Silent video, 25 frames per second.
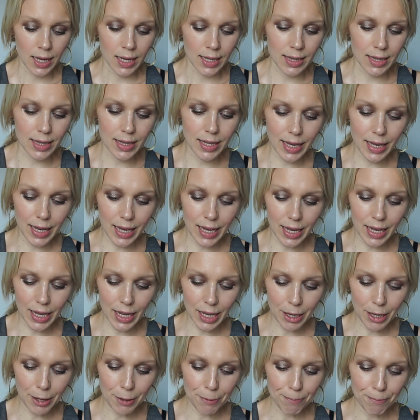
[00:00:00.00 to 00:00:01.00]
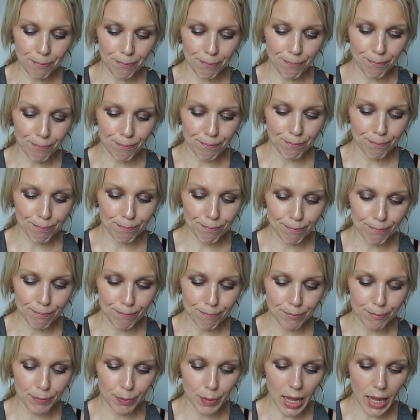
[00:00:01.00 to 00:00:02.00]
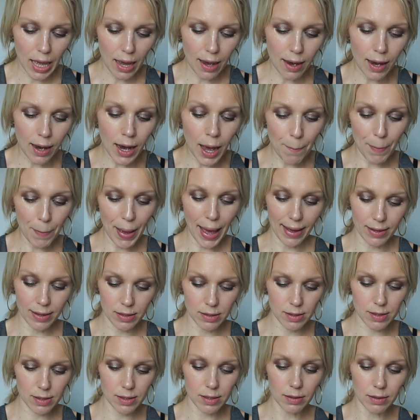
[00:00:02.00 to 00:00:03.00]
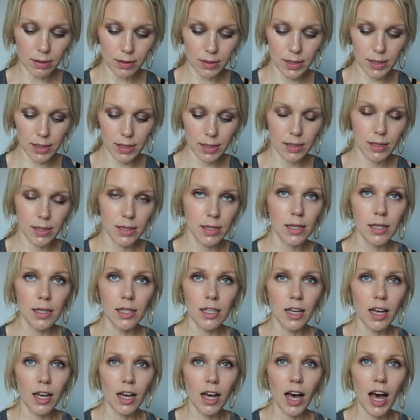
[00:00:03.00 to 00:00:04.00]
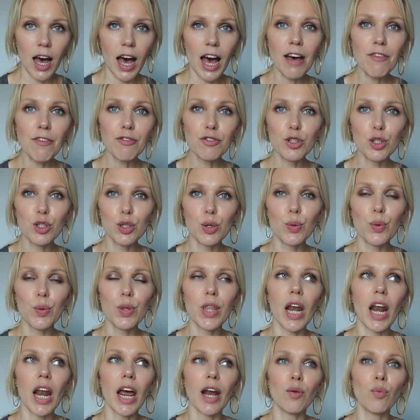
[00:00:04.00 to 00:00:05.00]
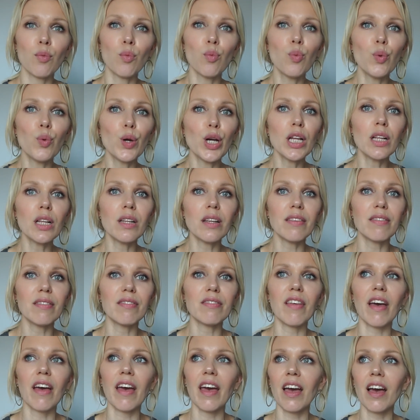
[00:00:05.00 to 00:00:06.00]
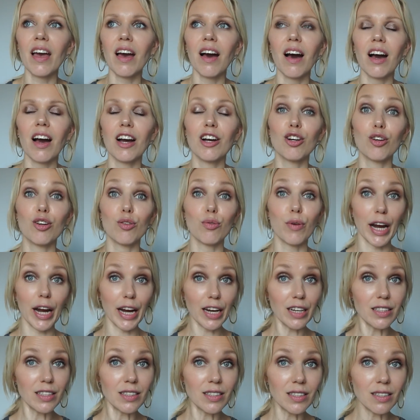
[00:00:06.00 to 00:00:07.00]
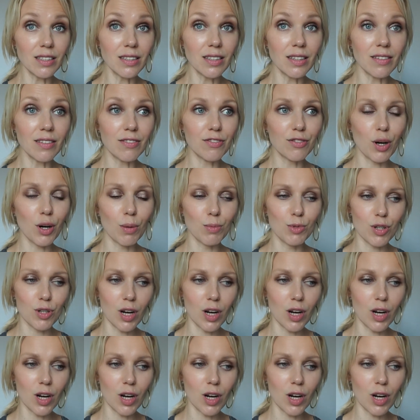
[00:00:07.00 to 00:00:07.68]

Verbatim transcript: The eye pencils. I have two that I really think are great from